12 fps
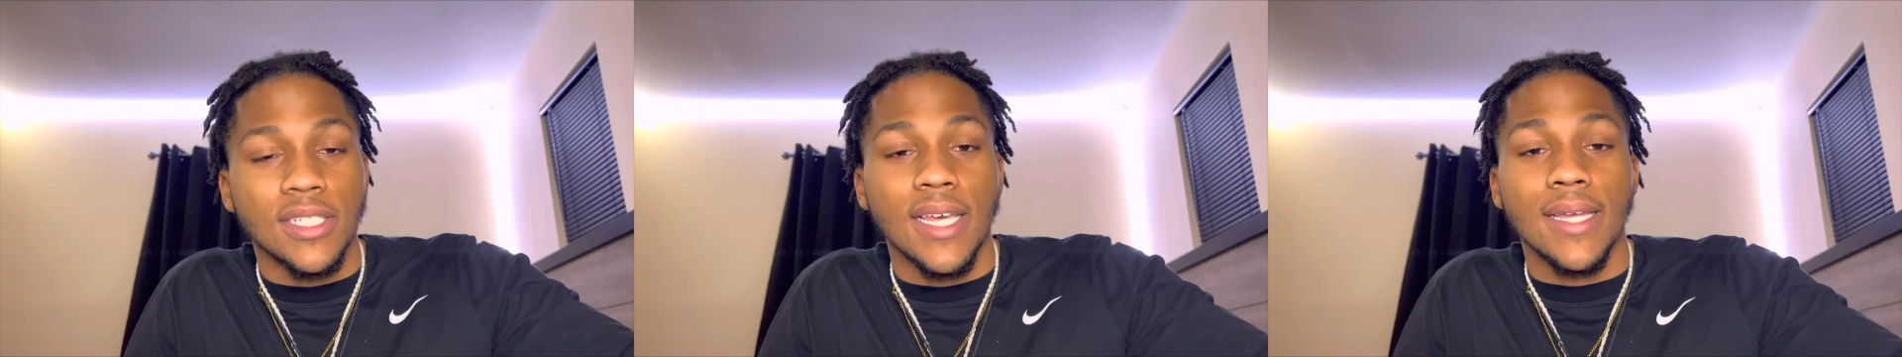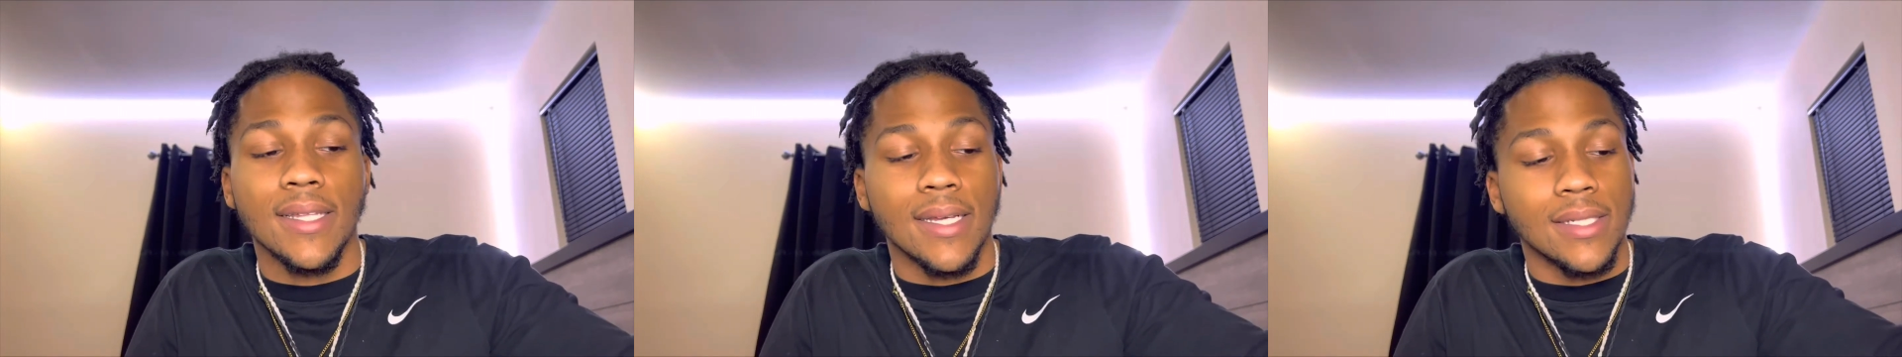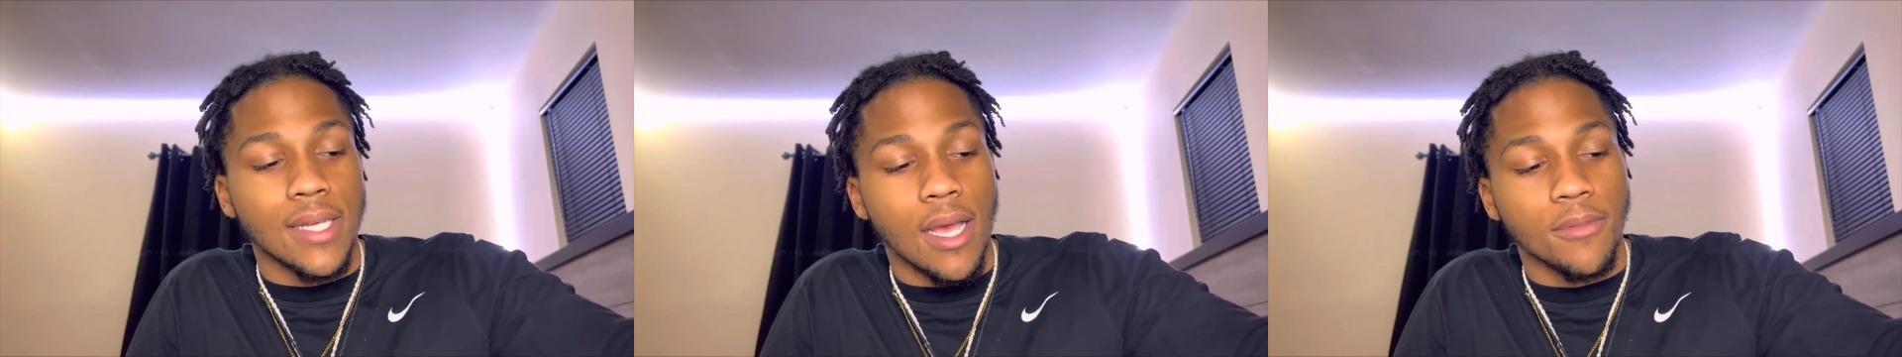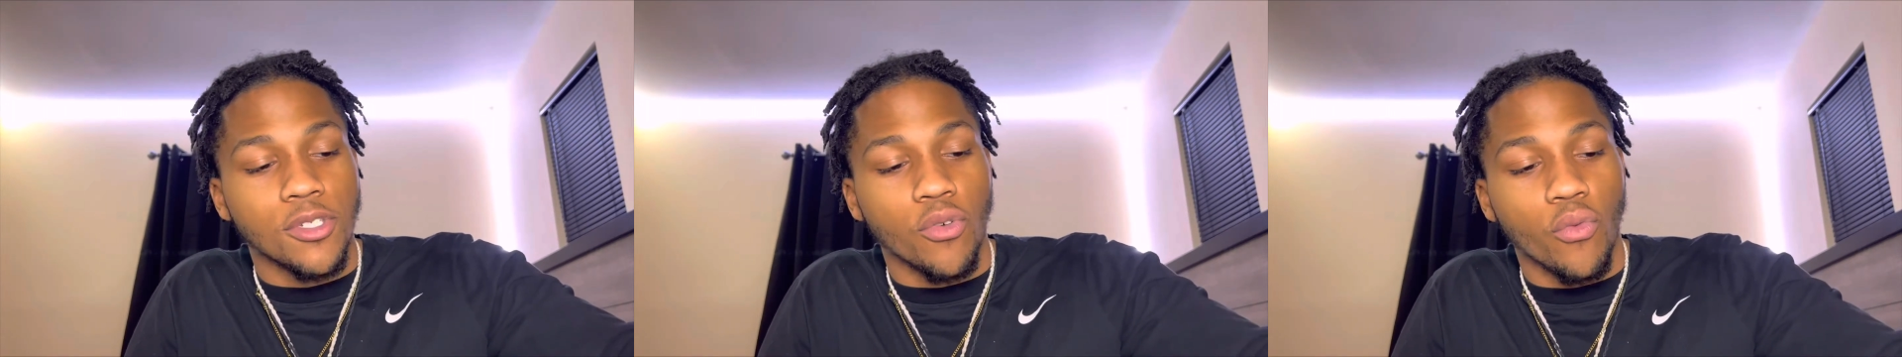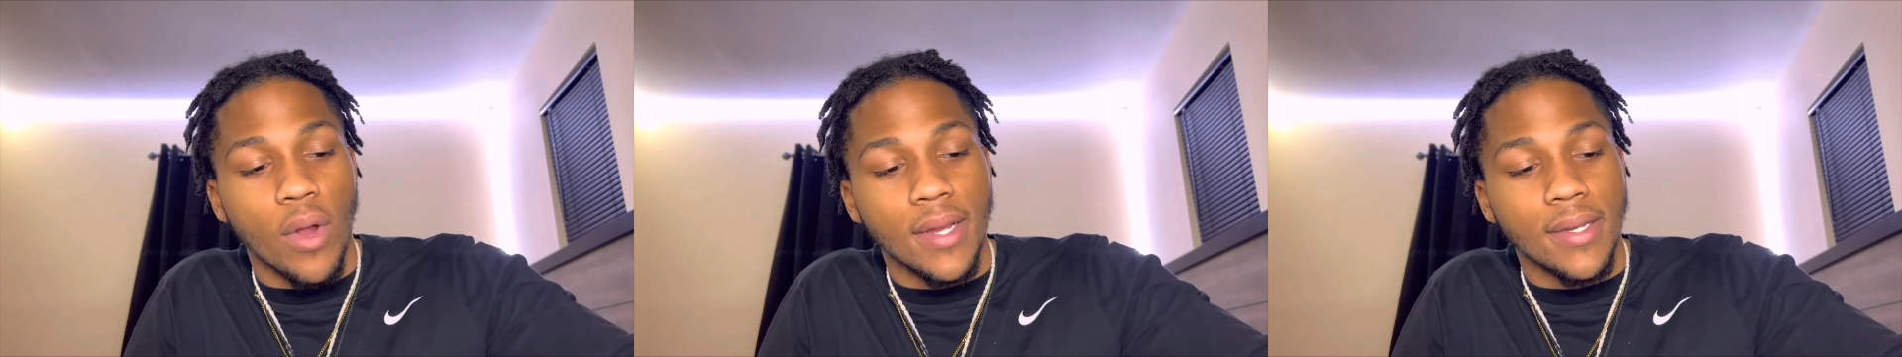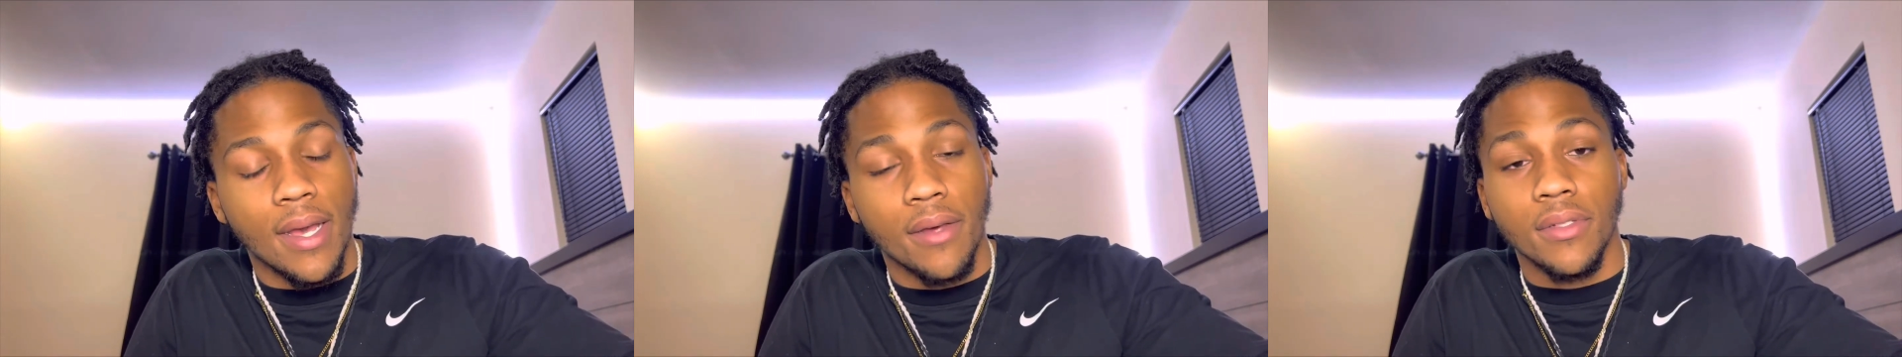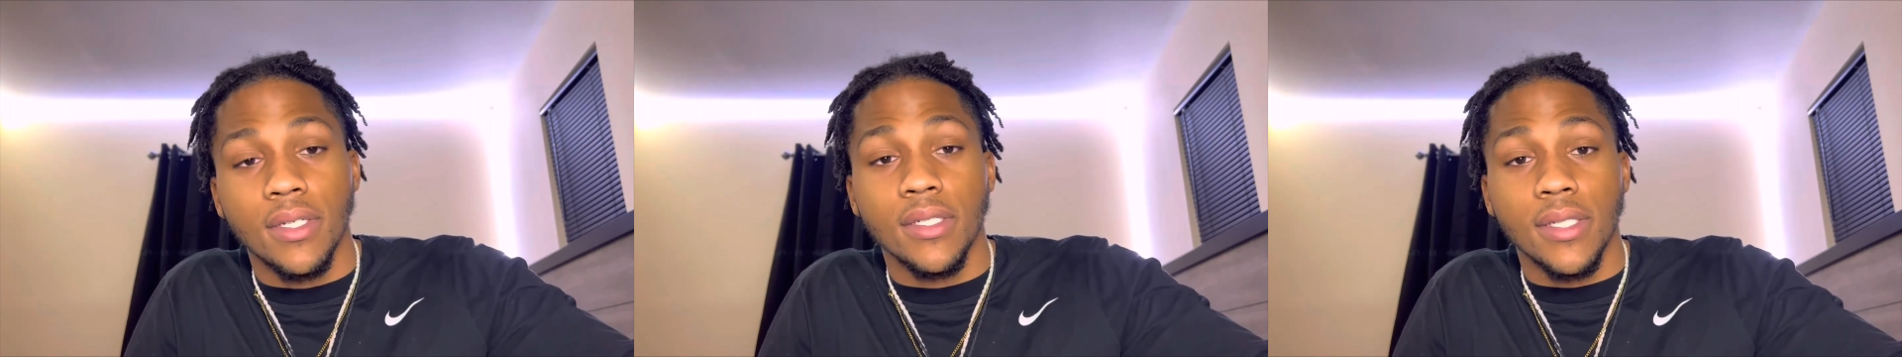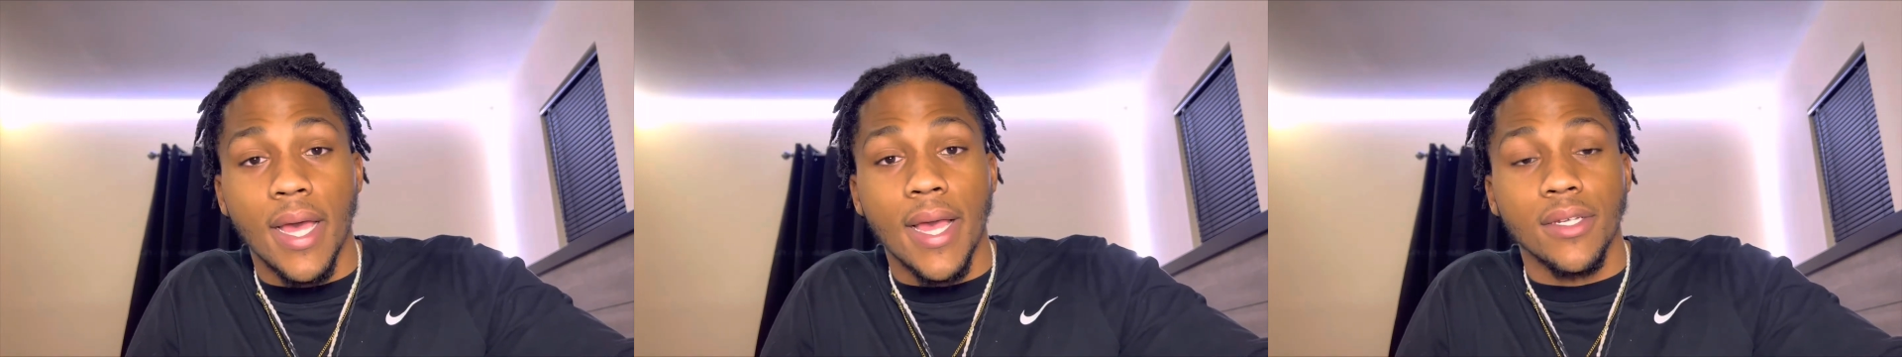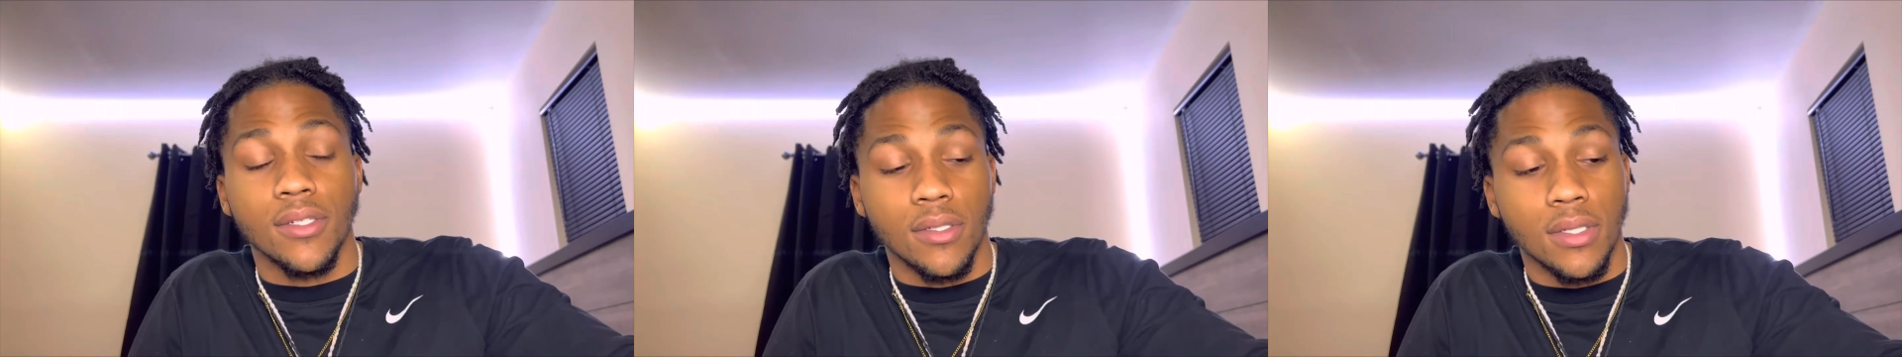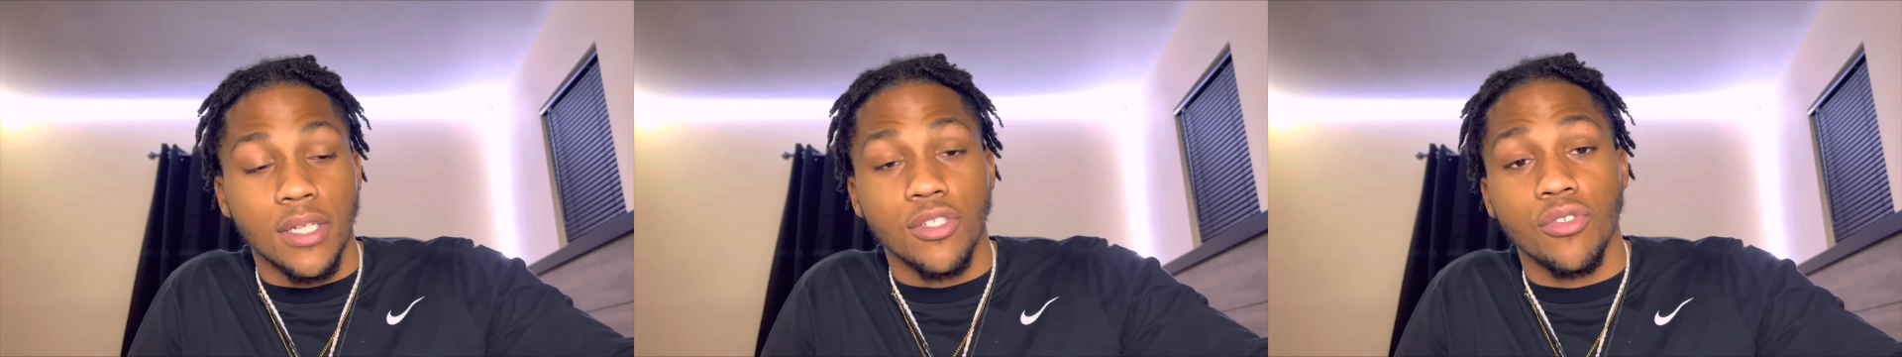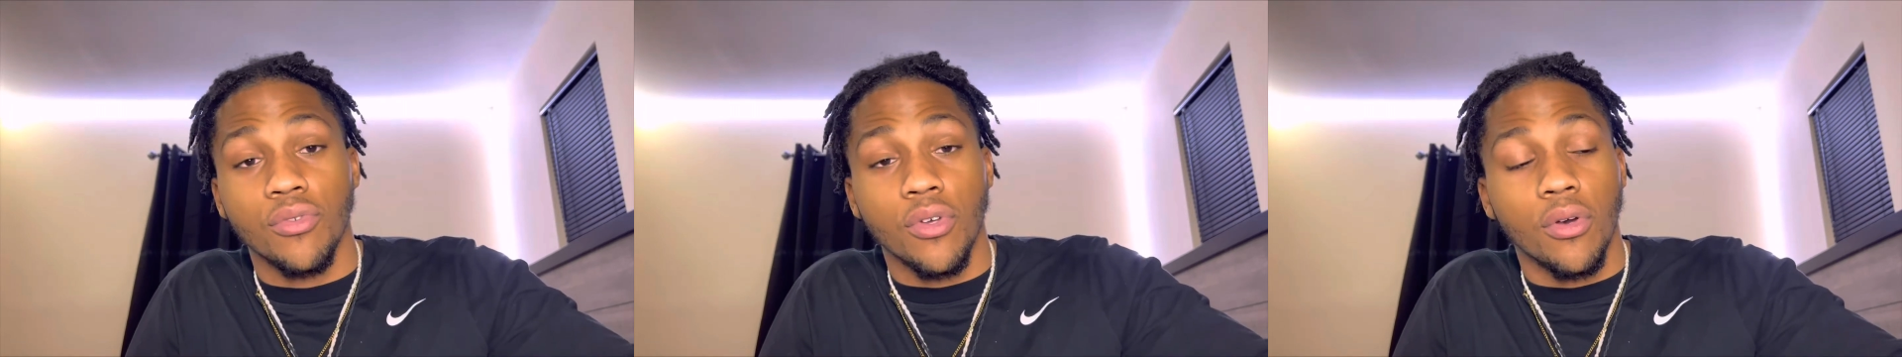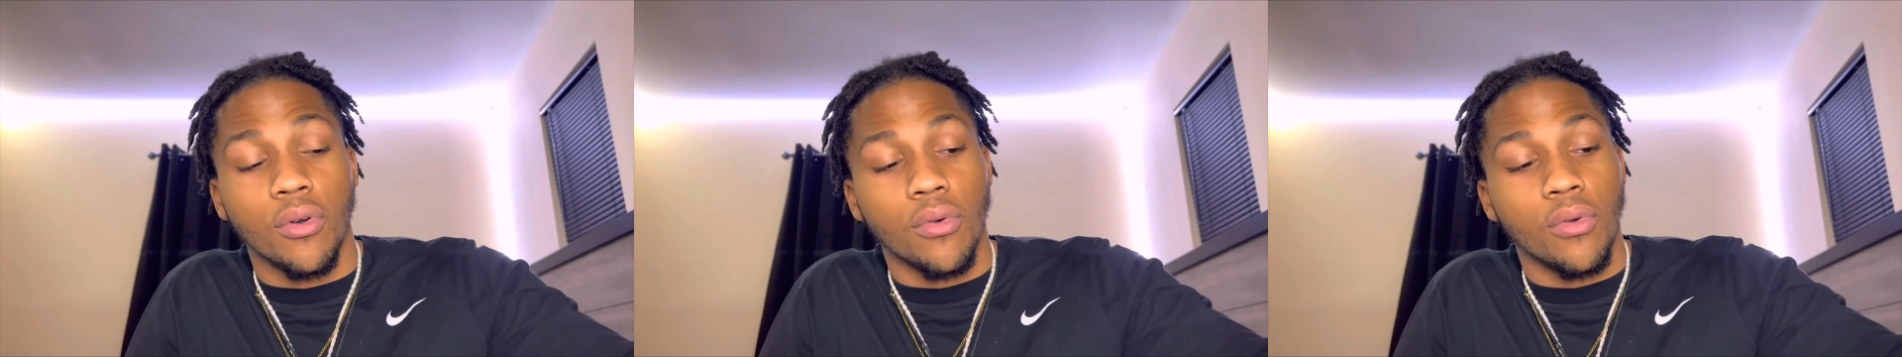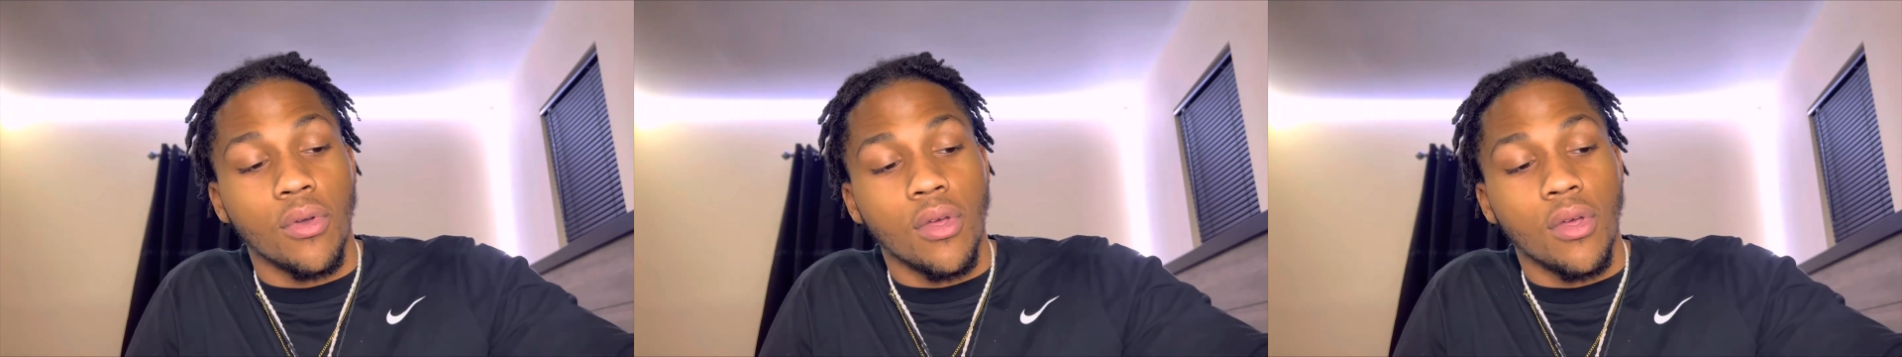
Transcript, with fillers: Take that time to write down these actions that you know